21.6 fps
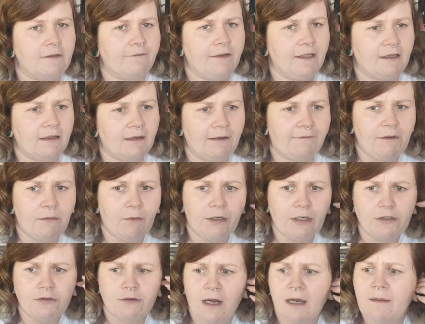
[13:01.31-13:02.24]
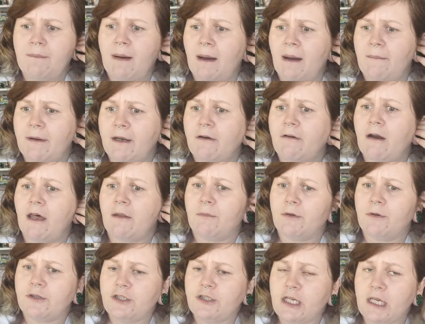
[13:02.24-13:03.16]
If you want to try Pat McGrath
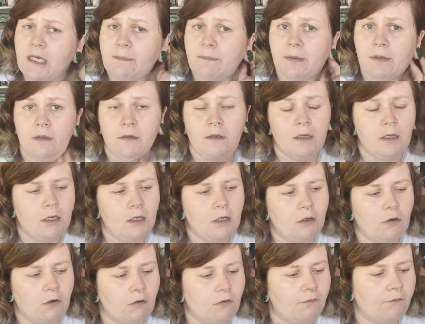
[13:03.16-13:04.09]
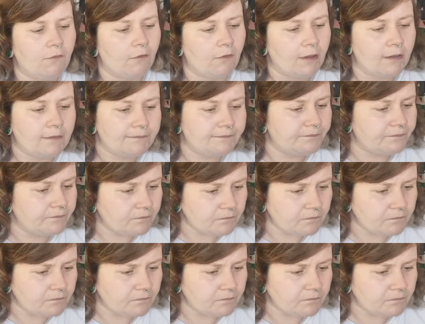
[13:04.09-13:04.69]
but cheap, go for it.